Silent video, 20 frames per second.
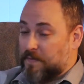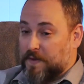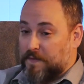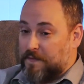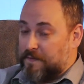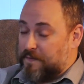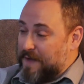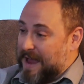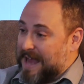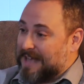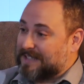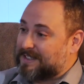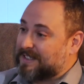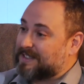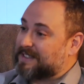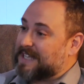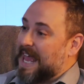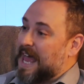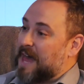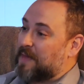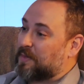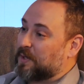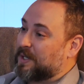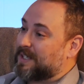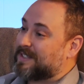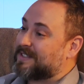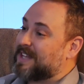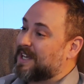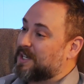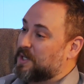the fastest
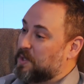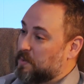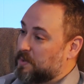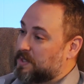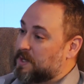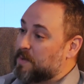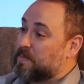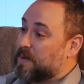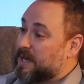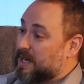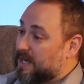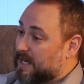athletes that you would compete